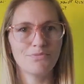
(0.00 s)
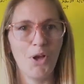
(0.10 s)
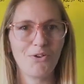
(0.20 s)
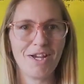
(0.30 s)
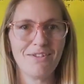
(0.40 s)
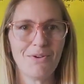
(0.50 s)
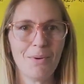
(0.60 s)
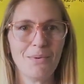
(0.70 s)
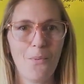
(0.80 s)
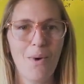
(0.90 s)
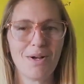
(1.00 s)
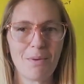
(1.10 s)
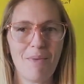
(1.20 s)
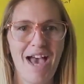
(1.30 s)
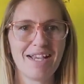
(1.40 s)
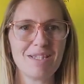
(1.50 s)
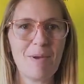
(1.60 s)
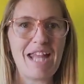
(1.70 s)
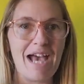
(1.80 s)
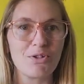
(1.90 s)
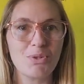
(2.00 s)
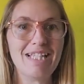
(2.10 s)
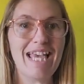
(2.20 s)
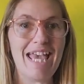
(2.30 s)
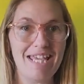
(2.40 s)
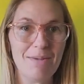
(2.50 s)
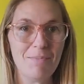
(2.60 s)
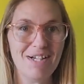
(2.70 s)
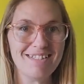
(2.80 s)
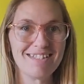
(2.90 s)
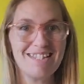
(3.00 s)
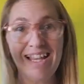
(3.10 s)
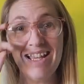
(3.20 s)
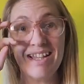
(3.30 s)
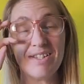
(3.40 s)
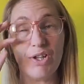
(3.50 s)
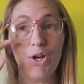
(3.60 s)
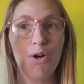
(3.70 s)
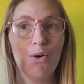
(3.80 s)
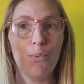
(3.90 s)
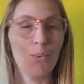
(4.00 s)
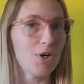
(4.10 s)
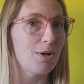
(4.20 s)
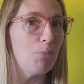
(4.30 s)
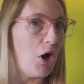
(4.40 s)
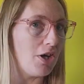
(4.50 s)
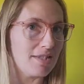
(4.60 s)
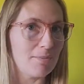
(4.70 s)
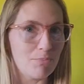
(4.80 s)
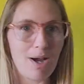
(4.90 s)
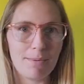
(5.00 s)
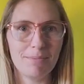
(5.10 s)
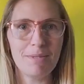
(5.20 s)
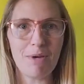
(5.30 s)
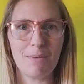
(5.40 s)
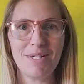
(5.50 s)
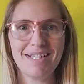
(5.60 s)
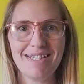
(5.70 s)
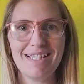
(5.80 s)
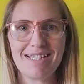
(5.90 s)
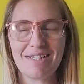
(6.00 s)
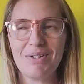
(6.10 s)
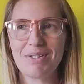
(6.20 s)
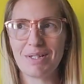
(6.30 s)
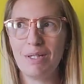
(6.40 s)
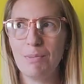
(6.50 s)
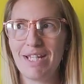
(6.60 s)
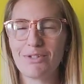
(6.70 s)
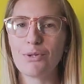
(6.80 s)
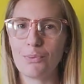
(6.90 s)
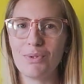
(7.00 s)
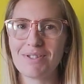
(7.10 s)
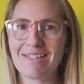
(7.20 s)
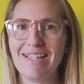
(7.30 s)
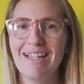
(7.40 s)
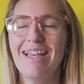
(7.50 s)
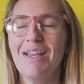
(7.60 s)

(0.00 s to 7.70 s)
Alright everyone, welcome back. It's been actually 8 months. So we're pausing probably permanently the series on human nature. We'll see.